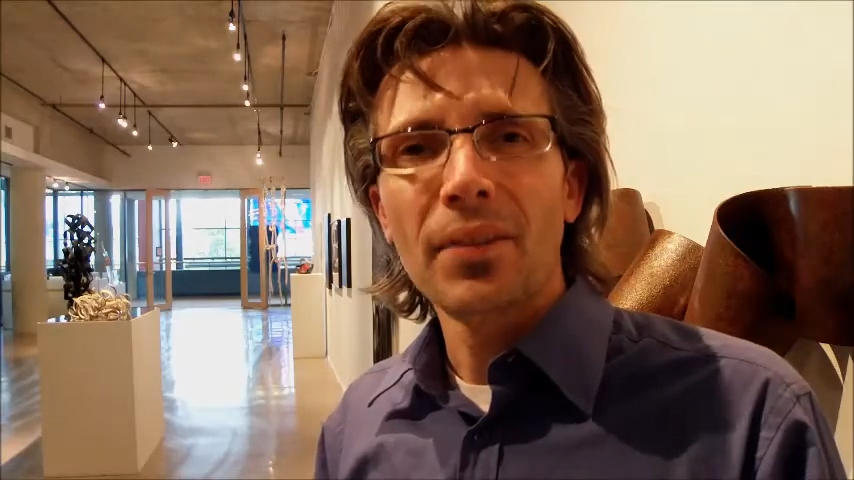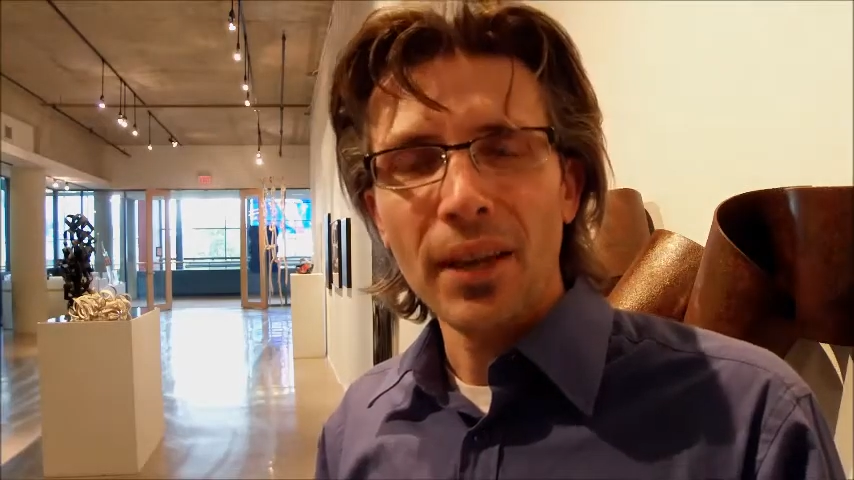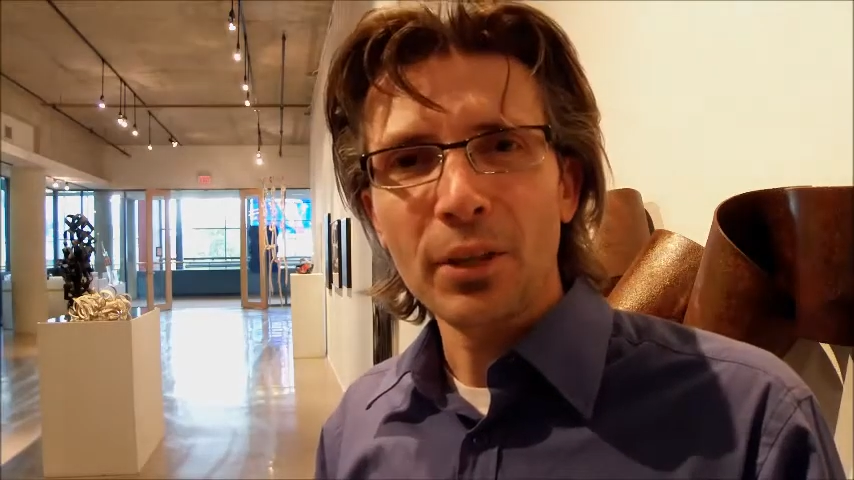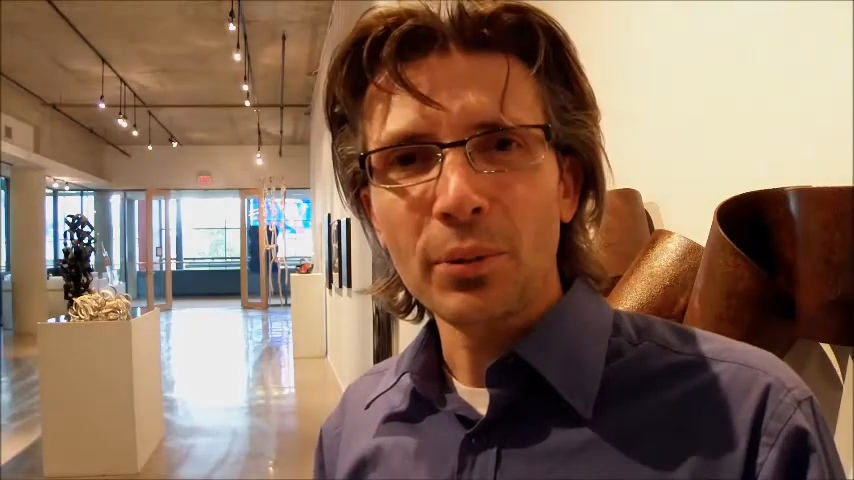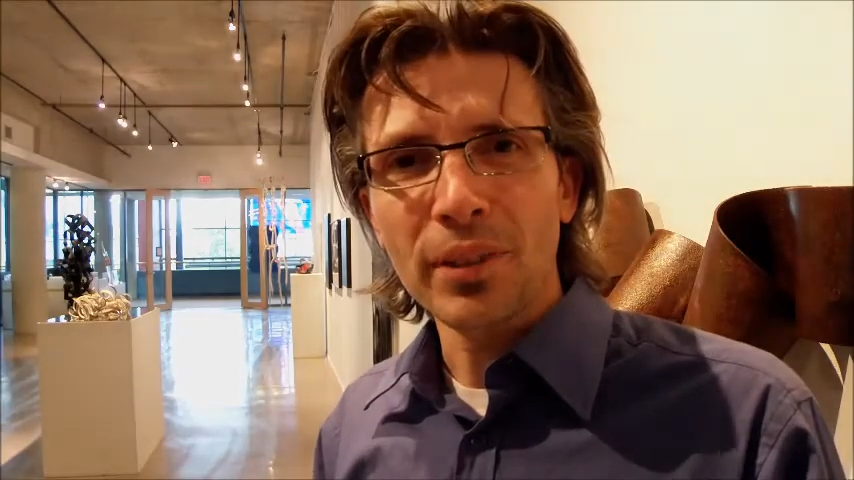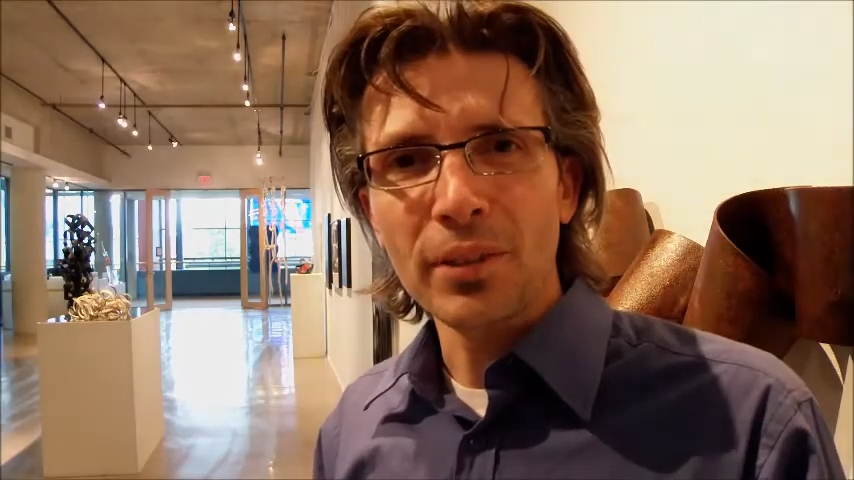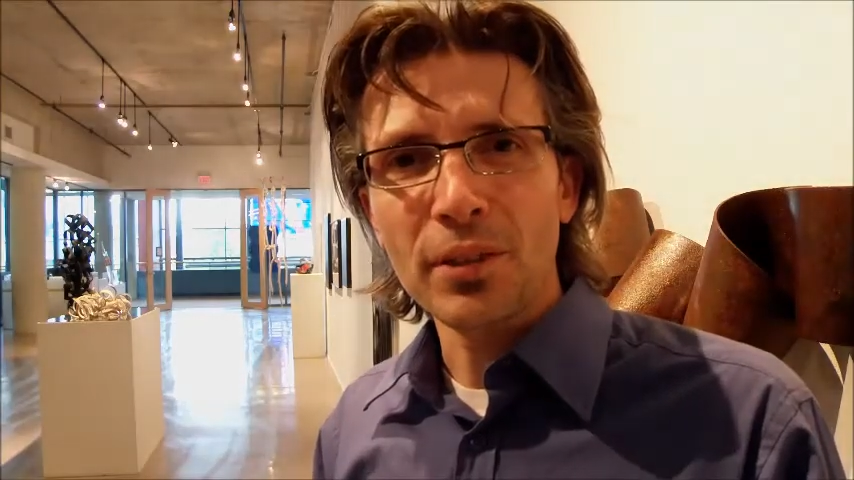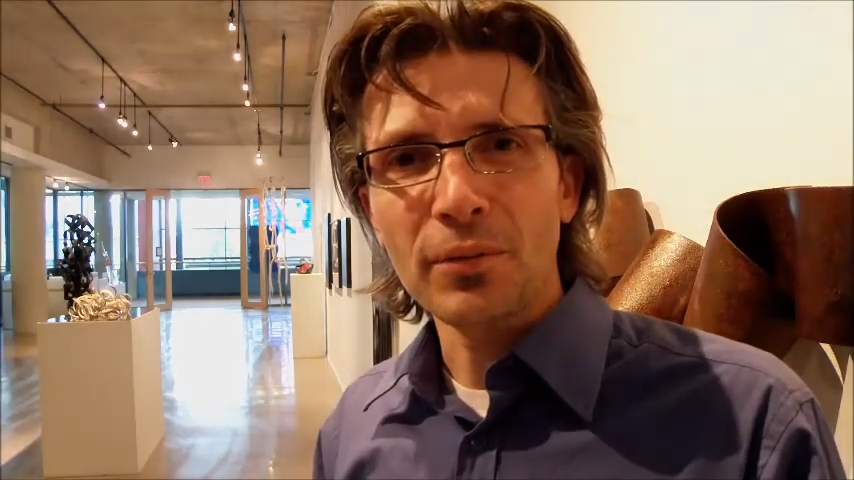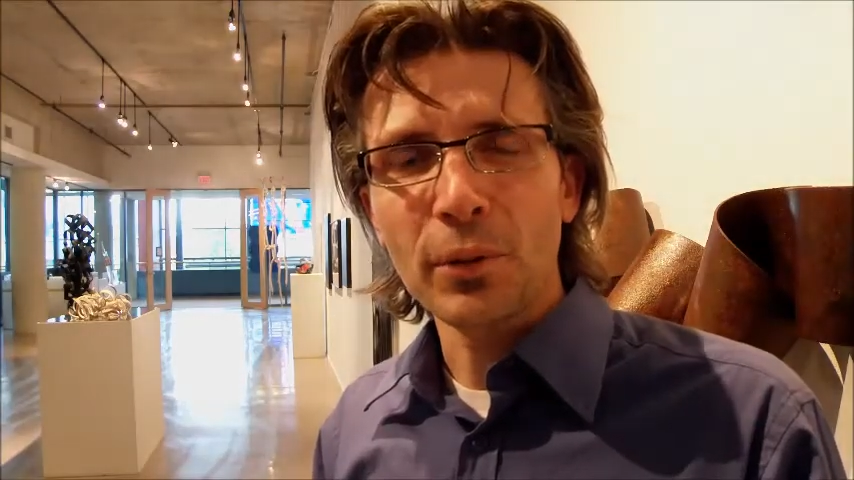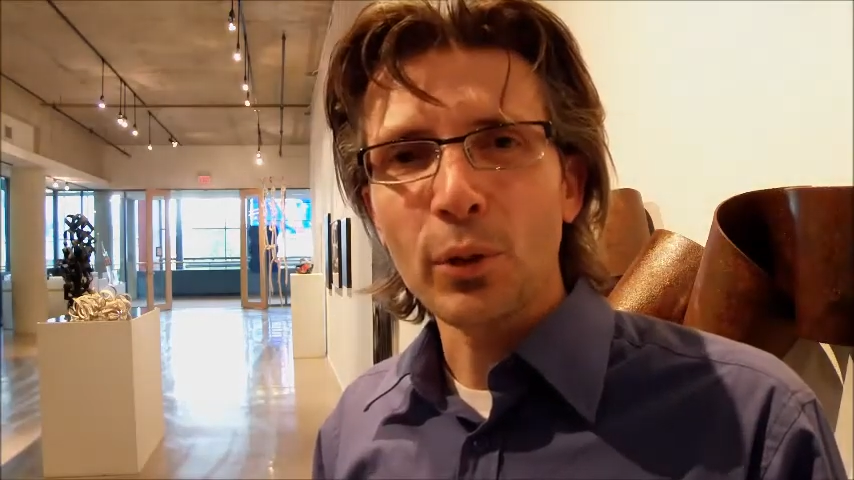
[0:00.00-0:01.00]
Thank you,
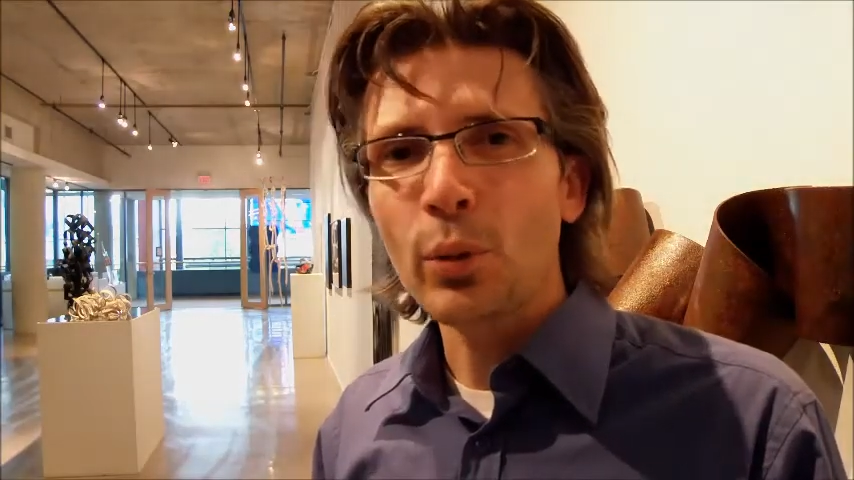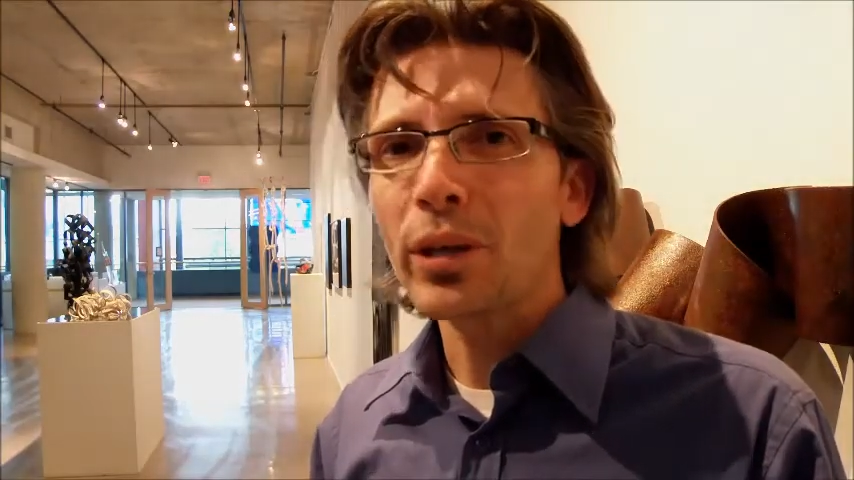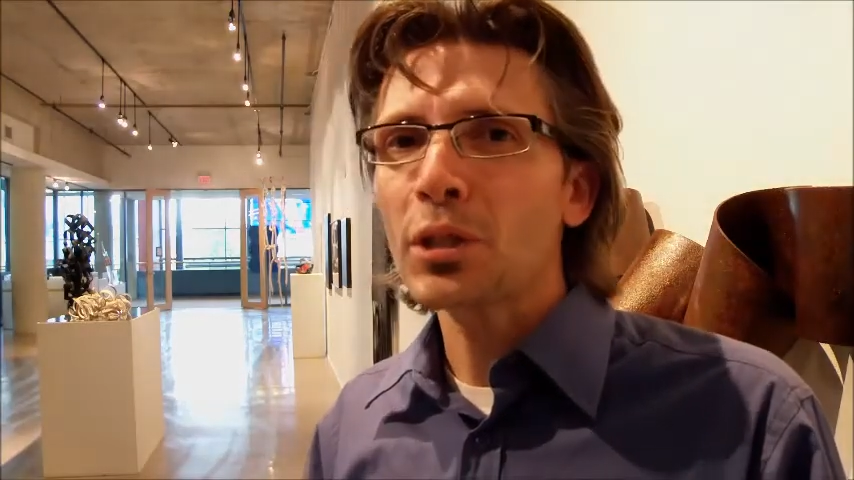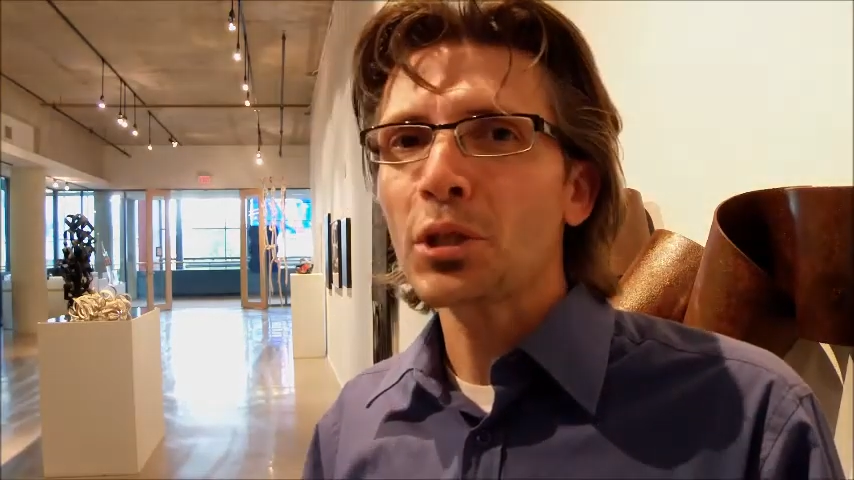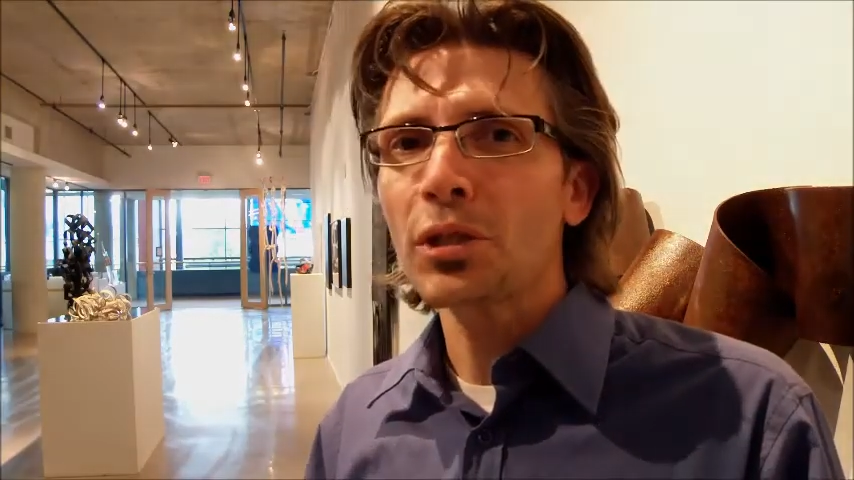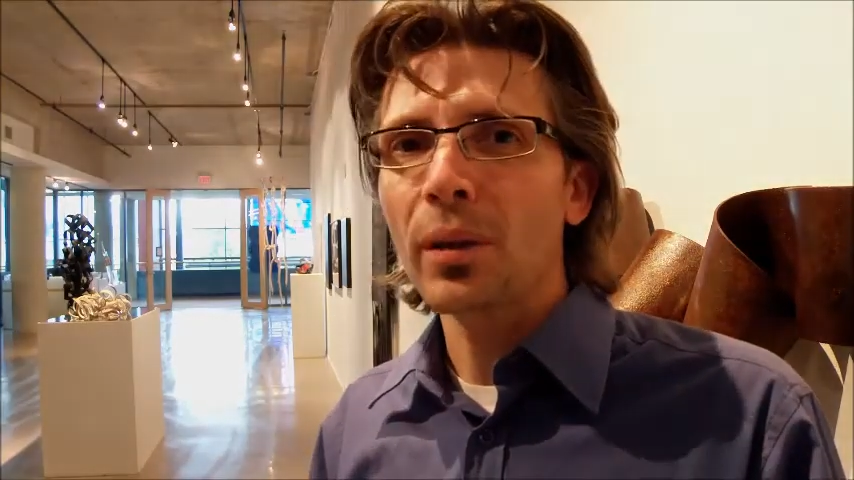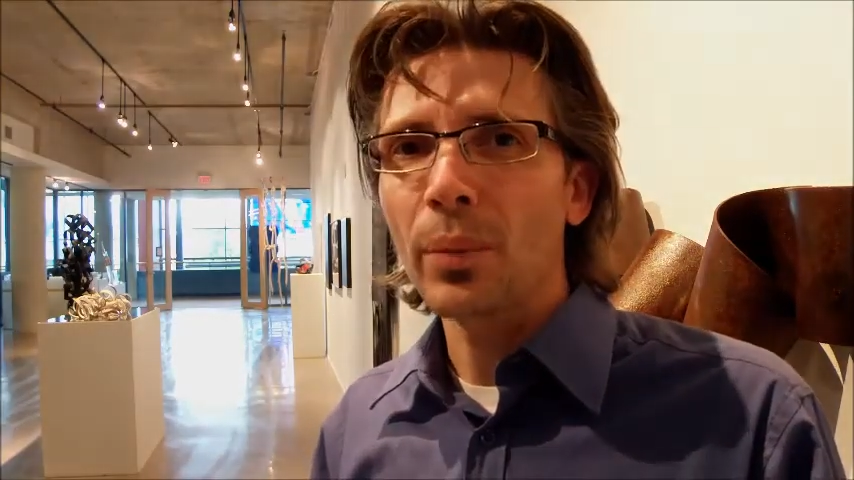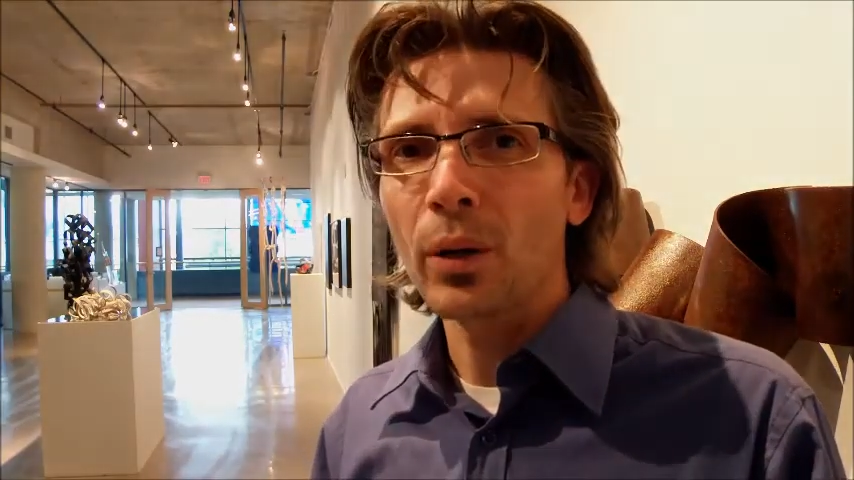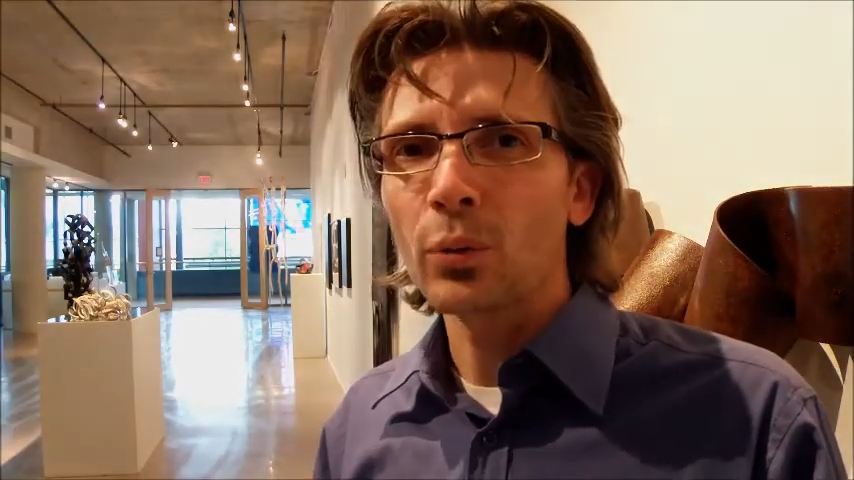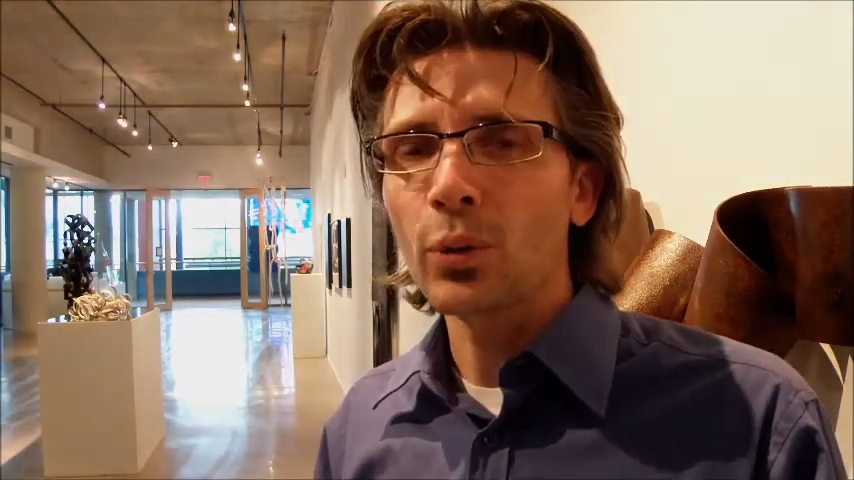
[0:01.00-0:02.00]
Nielsen, for your question
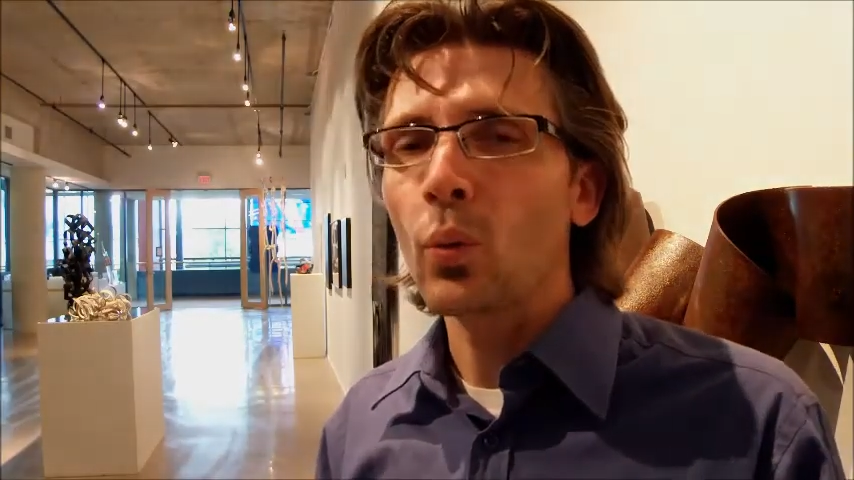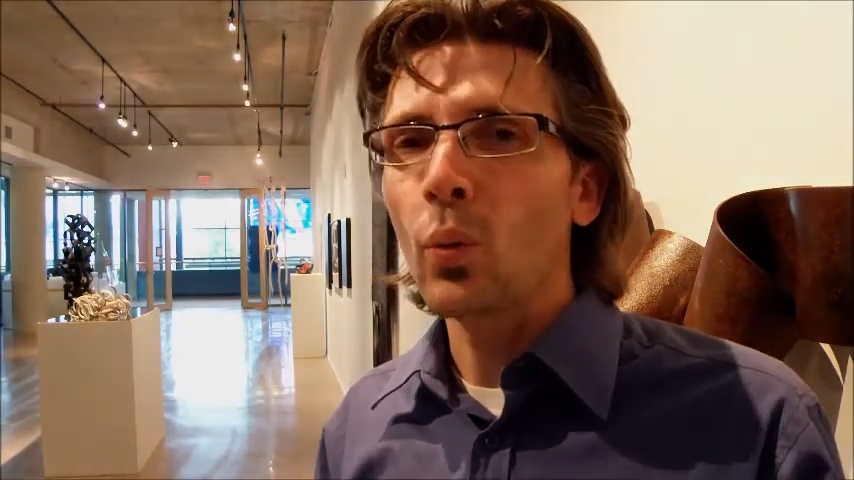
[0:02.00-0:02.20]
about